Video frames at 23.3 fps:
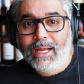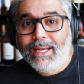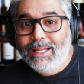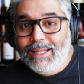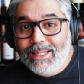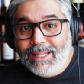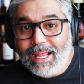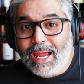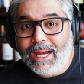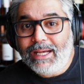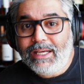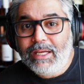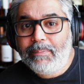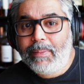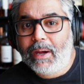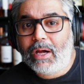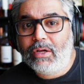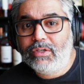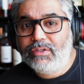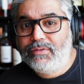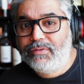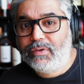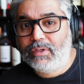
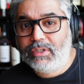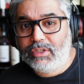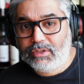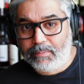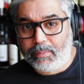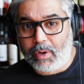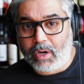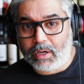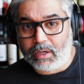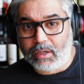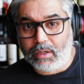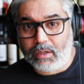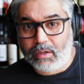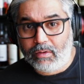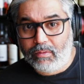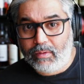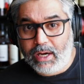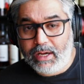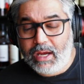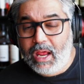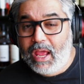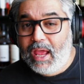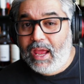£90 for this bottle,
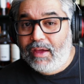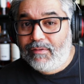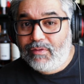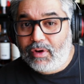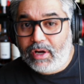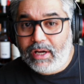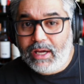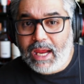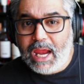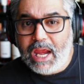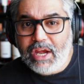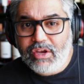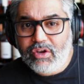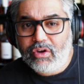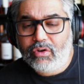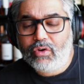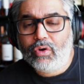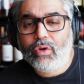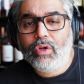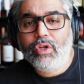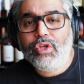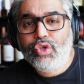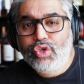right? For an
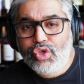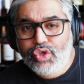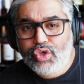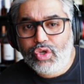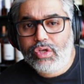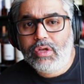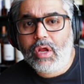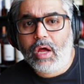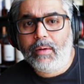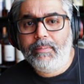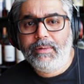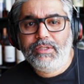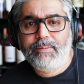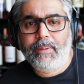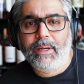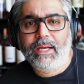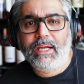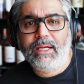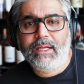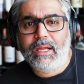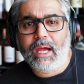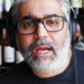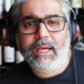8-year-old, you should not be
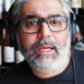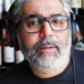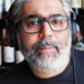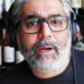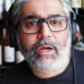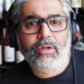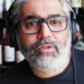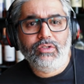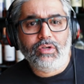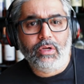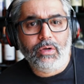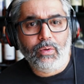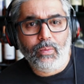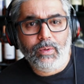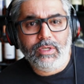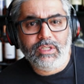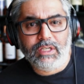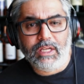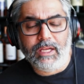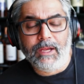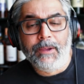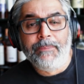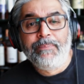spending £90 on a
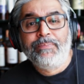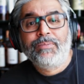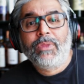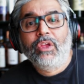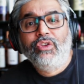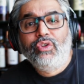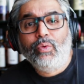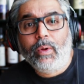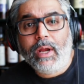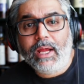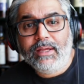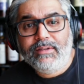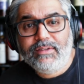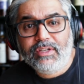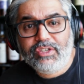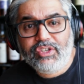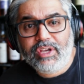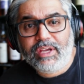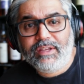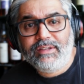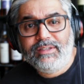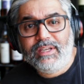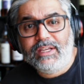whiskey. So what I
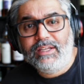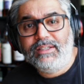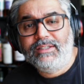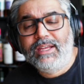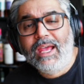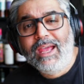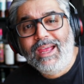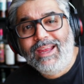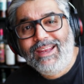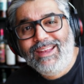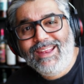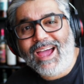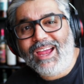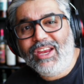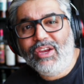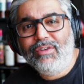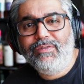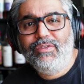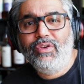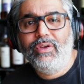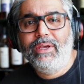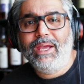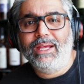suggest is 9
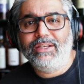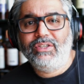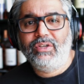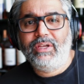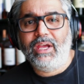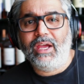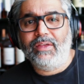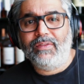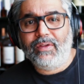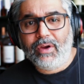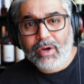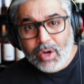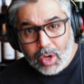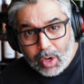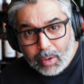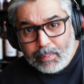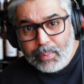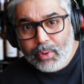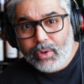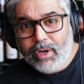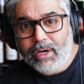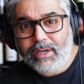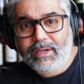of you get together,
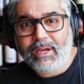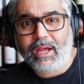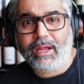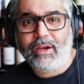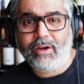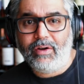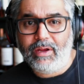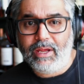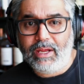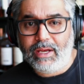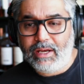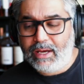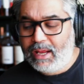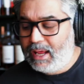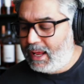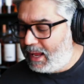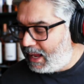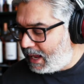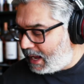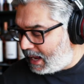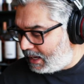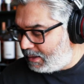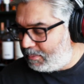put a tenner in,
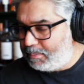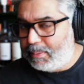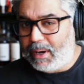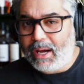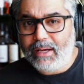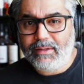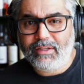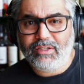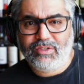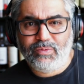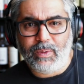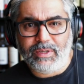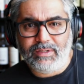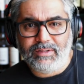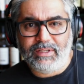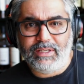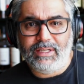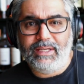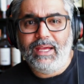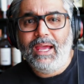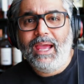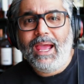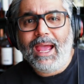and buy this
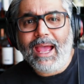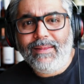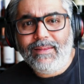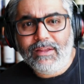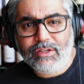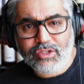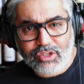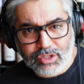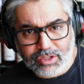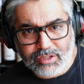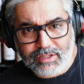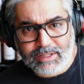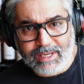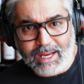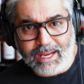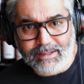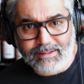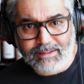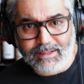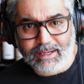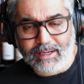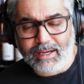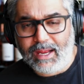whiskey, and then just
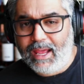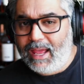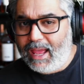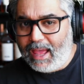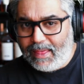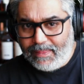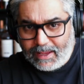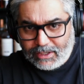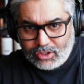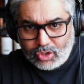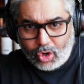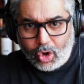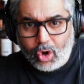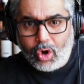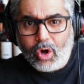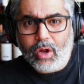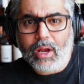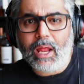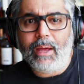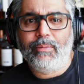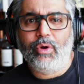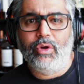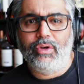taste it. And that's
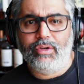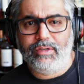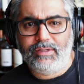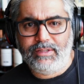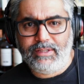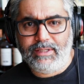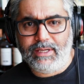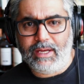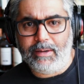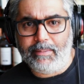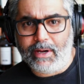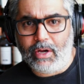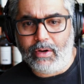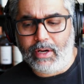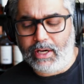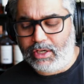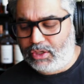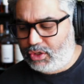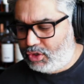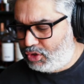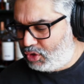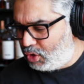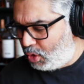all I'm going to say about
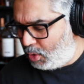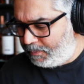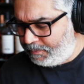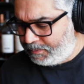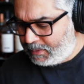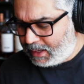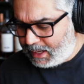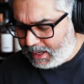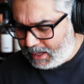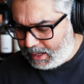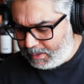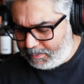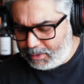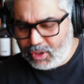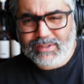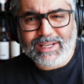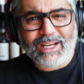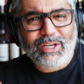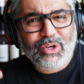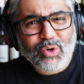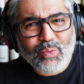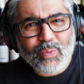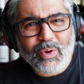it. So, because
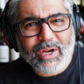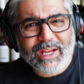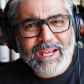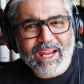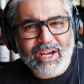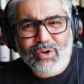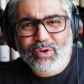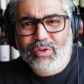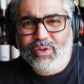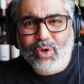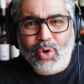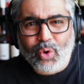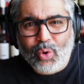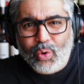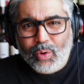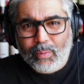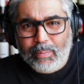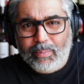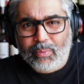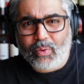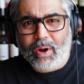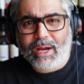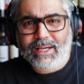I don't wanna get into the whole
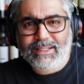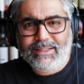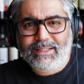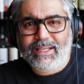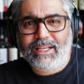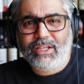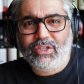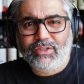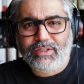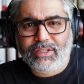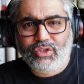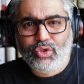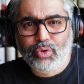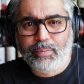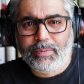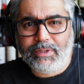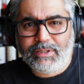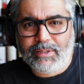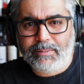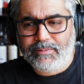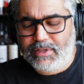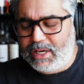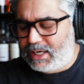price thing because it's super
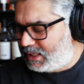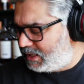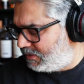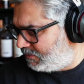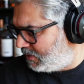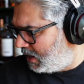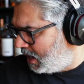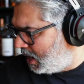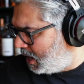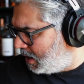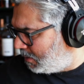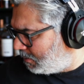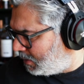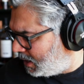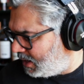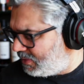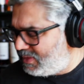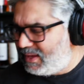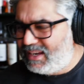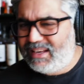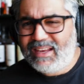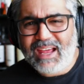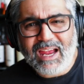subjective, but I
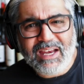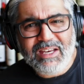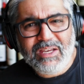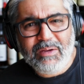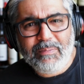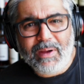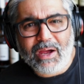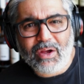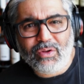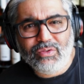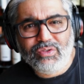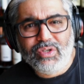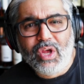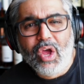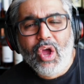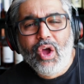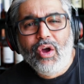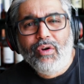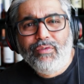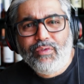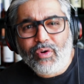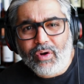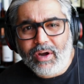think £90
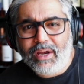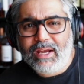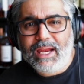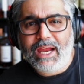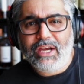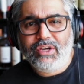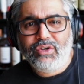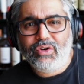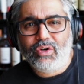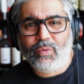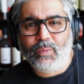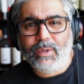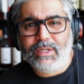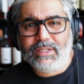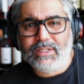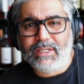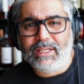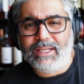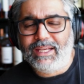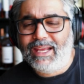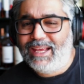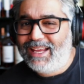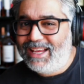for an 8-year-old
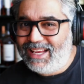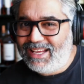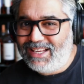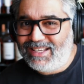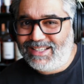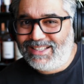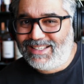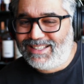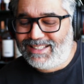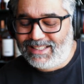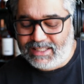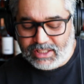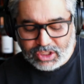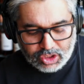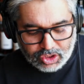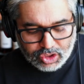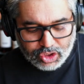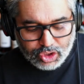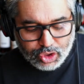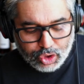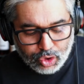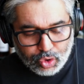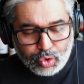whiskey is
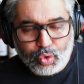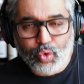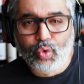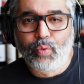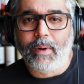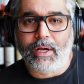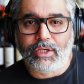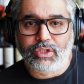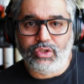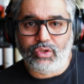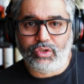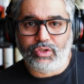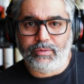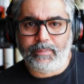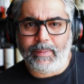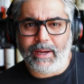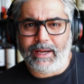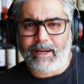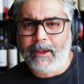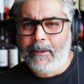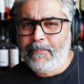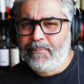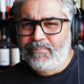just too much to
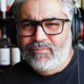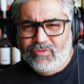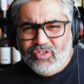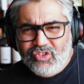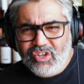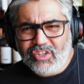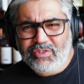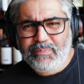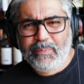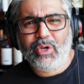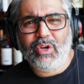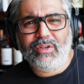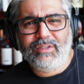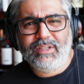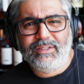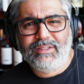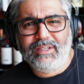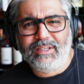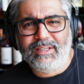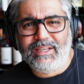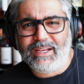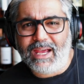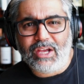spend. Just because it's
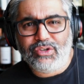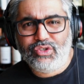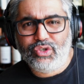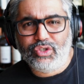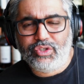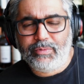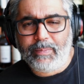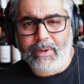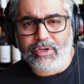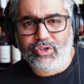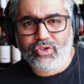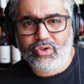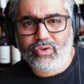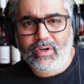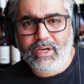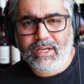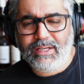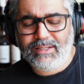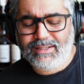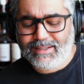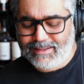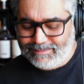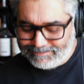a Diageo special
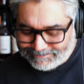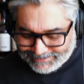release,